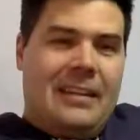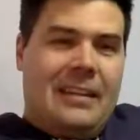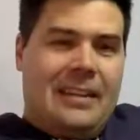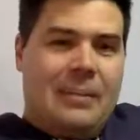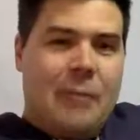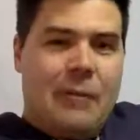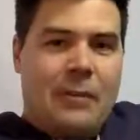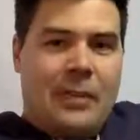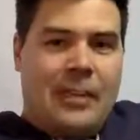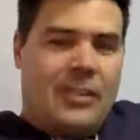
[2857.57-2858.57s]
It's in
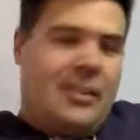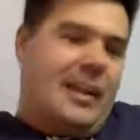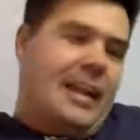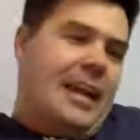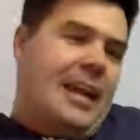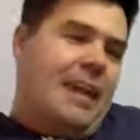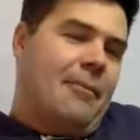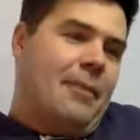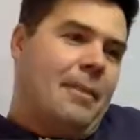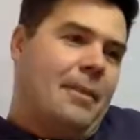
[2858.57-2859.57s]
Revelation. I can't
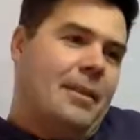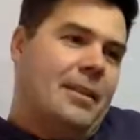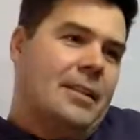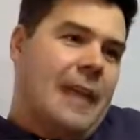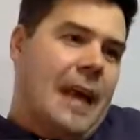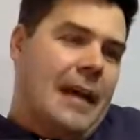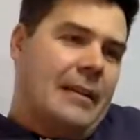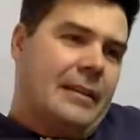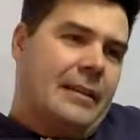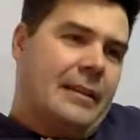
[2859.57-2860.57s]
remember
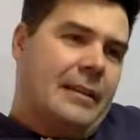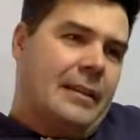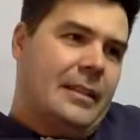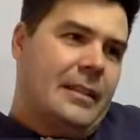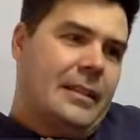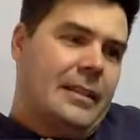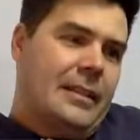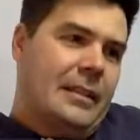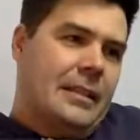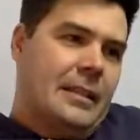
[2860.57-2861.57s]
exactly. It's
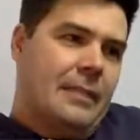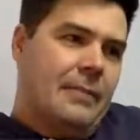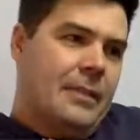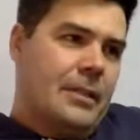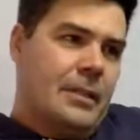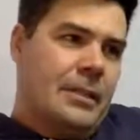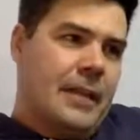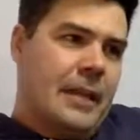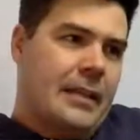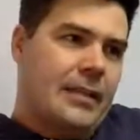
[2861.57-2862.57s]
in the first or
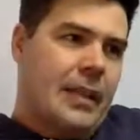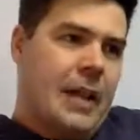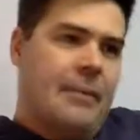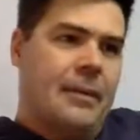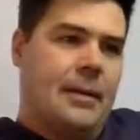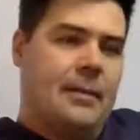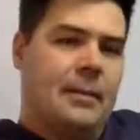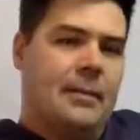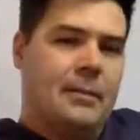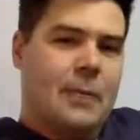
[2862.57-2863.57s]
second chapter, I
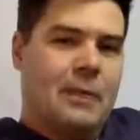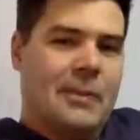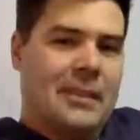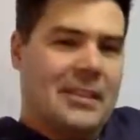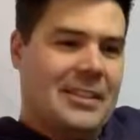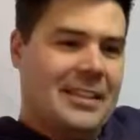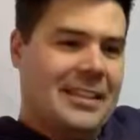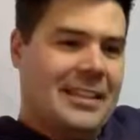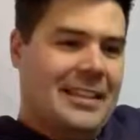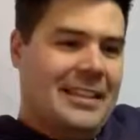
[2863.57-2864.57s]
believe, of
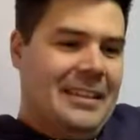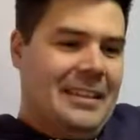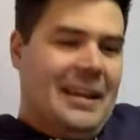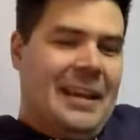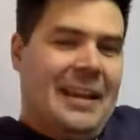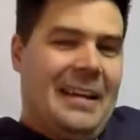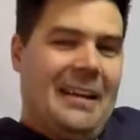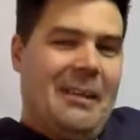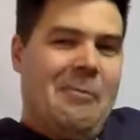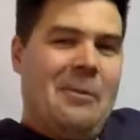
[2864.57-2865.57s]
Revelation. And um,